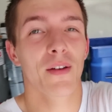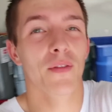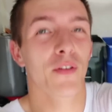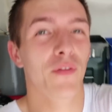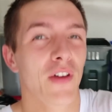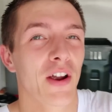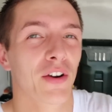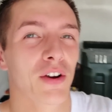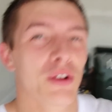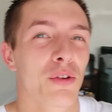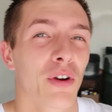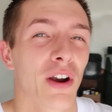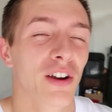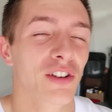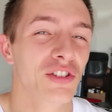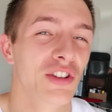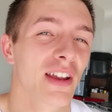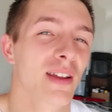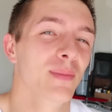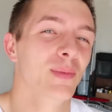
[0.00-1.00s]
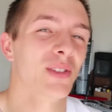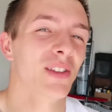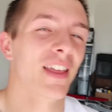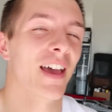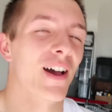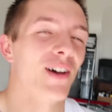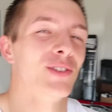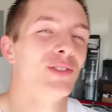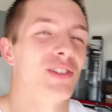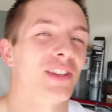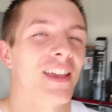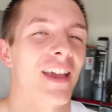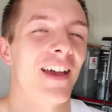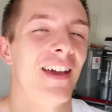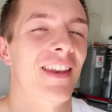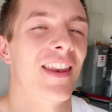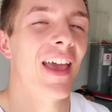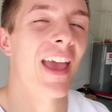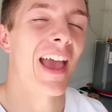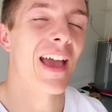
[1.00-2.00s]
We have a very rare James in the house
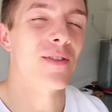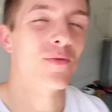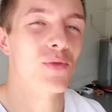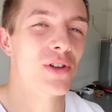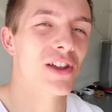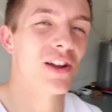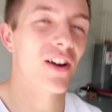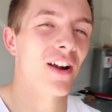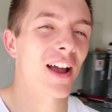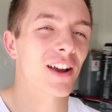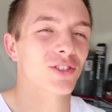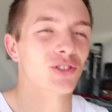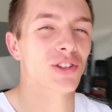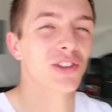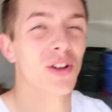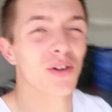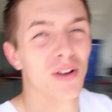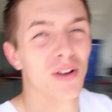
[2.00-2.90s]
again, and we are actually